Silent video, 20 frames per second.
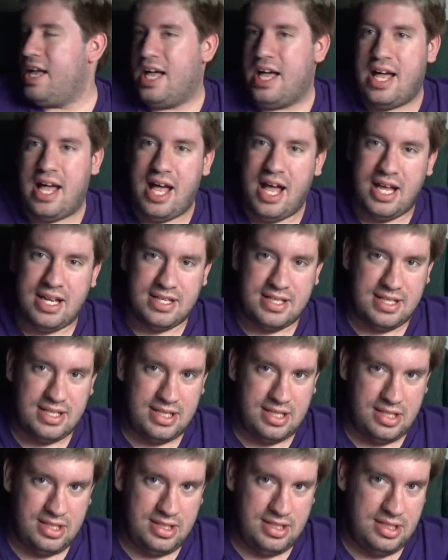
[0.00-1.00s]
got
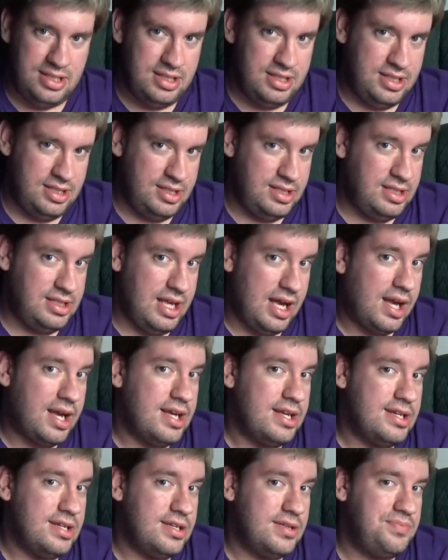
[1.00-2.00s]

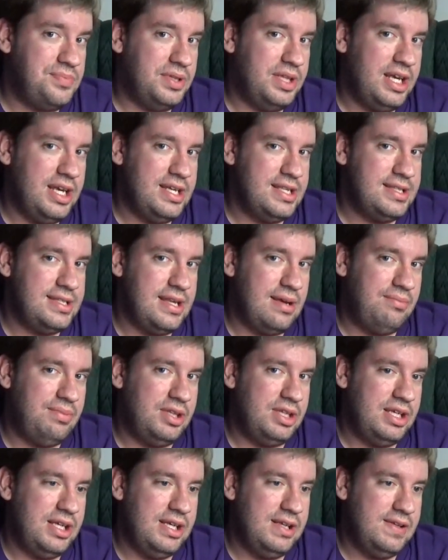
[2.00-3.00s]
second place, I
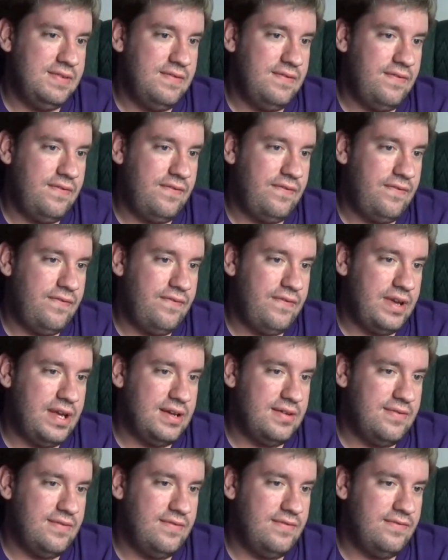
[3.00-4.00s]
believe,
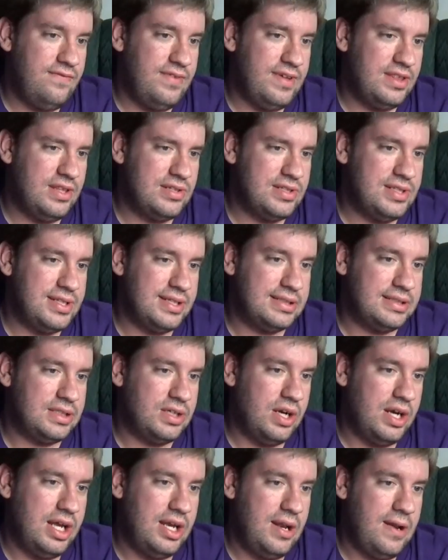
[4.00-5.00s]
in 5th or 6th
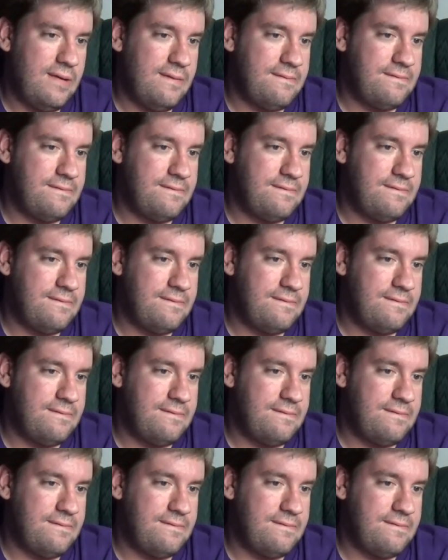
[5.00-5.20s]
grade.